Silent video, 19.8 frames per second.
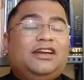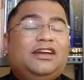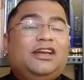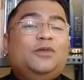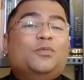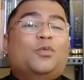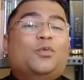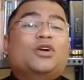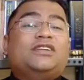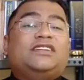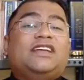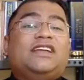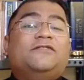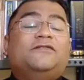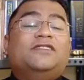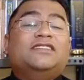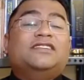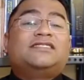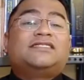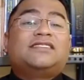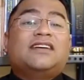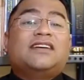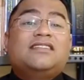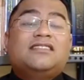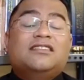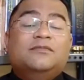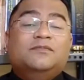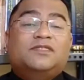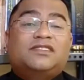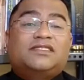In whatever
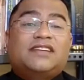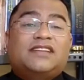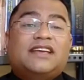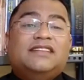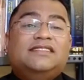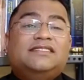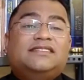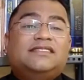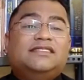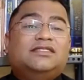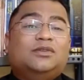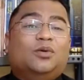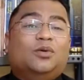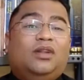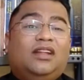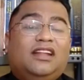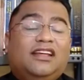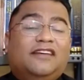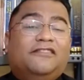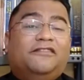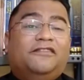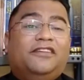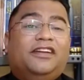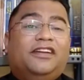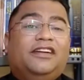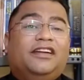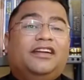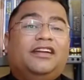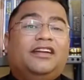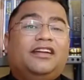circumstances you live
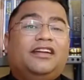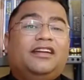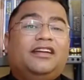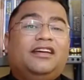in,